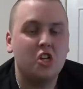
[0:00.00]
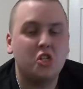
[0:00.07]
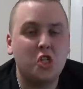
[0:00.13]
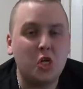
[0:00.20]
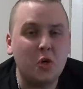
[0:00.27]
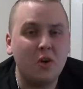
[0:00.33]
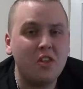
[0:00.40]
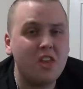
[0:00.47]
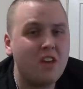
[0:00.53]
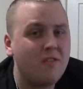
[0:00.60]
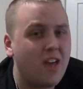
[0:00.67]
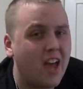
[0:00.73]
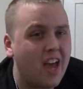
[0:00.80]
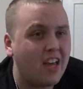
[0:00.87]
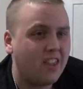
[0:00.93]
Two of them
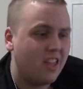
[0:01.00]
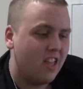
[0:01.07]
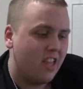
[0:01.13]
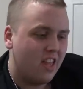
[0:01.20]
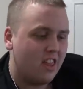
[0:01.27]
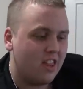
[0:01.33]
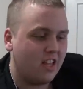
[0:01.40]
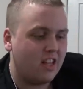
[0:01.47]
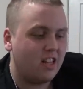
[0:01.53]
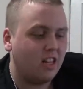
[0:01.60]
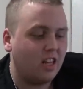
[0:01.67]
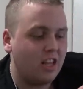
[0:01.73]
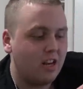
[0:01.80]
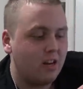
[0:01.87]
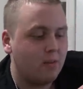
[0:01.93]
had the
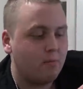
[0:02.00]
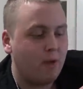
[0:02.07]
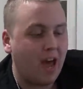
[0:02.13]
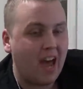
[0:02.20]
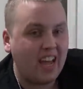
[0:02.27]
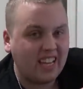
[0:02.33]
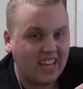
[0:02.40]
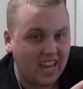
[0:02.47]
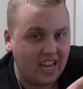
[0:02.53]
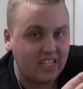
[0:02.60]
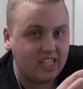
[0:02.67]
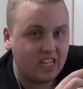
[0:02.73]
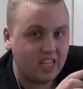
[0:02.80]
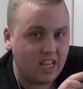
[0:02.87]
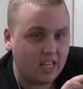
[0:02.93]
clear back
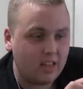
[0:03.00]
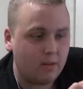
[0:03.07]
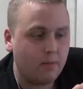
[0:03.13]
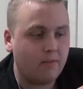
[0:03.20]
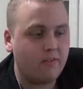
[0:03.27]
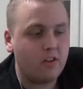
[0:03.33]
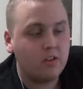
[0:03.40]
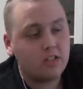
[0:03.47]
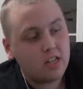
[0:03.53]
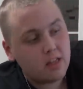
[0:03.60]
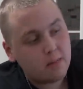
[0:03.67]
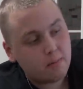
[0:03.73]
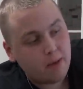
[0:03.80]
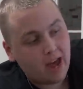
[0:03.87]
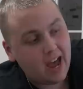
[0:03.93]
casing, like the, if you see
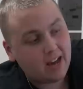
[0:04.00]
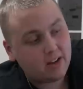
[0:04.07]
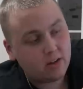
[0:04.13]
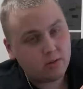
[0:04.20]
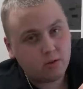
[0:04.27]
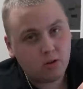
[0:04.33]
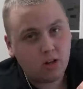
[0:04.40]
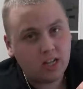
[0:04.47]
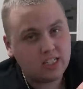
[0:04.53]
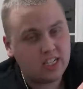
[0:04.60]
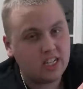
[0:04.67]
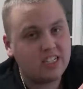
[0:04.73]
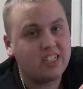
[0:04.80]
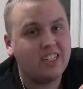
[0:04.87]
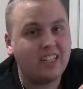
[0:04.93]
the back of the Rolex
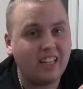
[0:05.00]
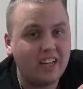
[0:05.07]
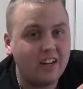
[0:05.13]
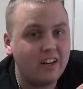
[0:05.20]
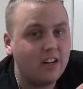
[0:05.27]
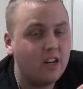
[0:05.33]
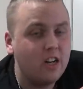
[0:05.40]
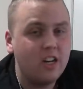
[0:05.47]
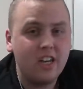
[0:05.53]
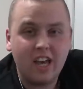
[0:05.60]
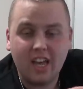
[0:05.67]
and it's clear,